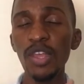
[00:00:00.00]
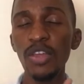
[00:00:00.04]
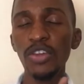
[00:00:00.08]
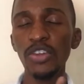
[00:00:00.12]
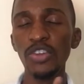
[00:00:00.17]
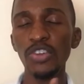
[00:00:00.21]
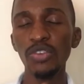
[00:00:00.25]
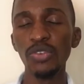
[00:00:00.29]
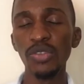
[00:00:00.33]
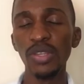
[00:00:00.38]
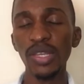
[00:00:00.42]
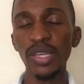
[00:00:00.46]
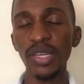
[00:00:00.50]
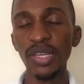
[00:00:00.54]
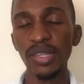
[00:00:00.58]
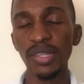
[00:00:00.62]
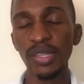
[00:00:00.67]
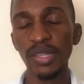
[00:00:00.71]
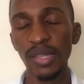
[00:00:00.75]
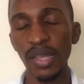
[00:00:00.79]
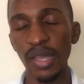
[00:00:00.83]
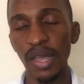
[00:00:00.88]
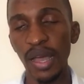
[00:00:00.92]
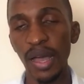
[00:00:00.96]
you should
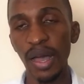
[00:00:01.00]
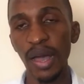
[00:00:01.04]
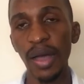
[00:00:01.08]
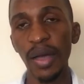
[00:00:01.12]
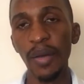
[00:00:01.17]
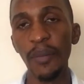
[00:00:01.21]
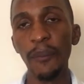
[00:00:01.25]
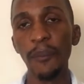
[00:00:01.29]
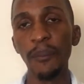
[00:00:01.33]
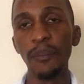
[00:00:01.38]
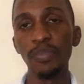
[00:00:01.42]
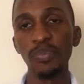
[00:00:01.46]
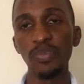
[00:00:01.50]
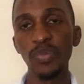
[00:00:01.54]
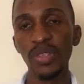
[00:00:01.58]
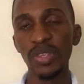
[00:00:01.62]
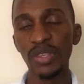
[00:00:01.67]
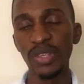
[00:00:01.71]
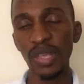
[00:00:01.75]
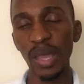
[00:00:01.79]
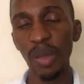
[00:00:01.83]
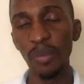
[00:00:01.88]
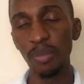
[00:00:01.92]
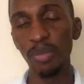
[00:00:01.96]
eat some
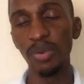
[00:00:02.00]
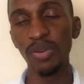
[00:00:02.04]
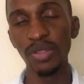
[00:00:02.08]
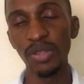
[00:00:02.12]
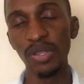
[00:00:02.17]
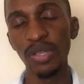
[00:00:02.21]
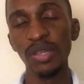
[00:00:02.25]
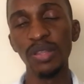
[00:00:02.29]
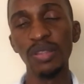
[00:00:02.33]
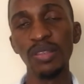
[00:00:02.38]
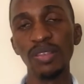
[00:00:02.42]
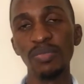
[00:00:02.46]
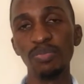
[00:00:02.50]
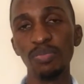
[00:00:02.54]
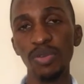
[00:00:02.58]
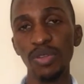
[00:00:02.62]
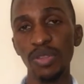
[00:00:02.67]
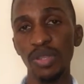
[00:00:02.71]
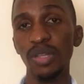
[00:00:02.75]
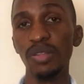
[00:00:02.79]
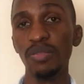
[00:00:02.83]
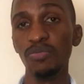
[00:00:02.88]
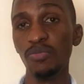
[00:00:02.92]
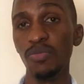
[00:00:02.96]

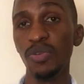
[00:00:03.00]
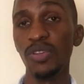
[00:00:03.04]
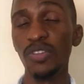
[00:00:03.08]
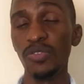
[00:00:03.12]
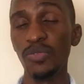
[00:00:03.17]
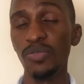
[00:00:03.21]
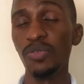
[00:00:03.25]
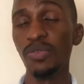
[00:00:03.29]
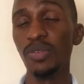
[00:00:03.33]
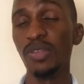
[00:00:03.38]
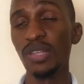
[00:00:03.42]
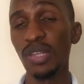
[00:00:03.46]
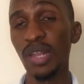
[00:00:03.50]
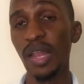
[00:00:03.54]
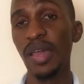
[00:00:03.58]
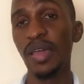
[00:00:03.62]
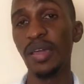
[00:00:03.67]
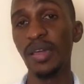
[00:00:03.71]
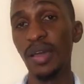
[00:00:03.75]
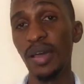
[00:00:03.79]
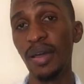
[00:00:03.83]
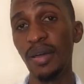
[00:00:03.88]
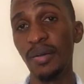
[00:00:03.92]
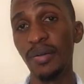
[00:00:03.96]
protein-rich foods
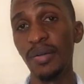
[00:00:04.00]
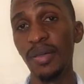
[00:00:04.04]
like